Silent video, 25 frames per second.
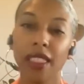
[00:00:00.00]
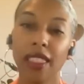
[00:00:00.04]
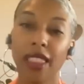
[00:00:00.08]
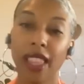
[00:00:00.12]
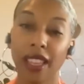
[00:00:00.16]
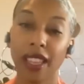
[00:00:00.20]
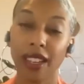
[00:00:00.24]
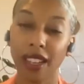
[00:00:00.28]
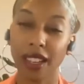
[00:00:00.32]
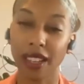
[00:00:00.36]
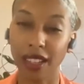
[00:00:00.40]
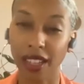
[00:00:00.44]

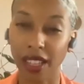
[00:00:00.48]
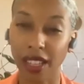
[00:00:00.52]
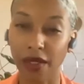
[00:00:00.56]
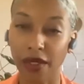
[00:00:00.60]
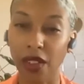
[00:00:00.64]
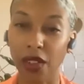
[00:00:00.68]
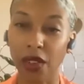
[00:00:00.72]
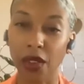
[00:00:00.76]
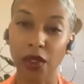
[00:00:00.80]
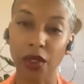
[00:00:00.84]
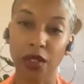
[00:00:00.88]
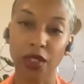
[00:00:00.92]
that
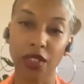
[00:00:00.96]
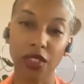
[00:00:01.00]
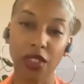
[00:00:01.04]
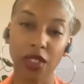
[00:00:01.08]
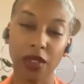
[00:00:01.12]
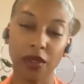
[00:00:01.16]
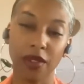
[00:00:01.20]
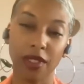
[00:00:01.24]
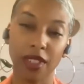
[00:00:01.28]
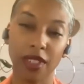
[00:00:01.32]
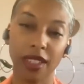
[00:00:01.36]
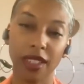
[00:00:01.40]
uneven earth
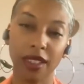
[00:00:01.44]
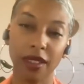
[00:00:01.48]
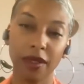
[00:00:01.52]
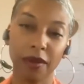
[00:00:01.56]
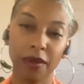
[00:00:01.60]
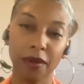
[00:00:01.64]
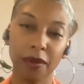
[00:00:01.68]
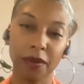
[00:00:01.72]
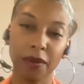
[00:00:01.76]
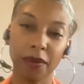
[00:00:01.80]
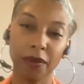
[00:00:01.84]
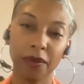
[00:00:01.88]
shifting.
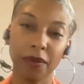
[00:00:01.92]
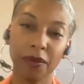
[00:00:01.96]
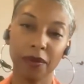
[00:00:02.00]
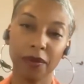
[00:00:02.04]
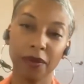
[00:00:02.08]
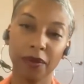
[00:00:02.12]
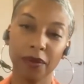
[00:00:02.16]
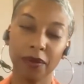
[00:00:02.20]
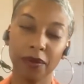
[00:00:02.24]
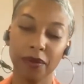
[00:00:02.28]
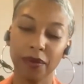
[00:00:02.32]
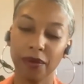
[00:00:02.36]

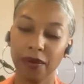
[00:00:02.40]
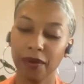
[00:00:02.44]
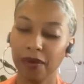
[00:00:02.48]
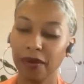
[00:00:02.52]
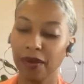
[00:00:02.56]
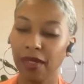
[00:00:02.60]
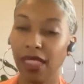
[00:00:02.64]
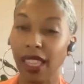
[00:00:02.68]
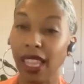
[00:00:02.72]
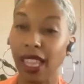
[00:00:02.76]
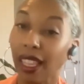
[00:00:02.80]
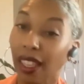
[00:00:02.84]

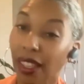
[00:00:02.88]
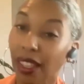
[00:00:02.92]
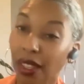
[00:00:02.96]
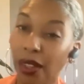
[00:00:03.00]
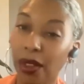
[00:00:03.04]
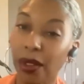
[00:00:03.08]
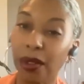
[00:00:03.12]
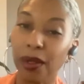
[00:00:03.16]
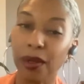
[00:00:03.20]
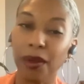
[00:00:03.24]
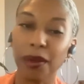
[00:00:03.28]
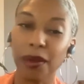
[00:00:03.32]
Thank
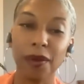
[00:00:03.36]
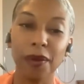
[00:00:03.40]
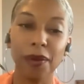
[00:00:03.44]
you.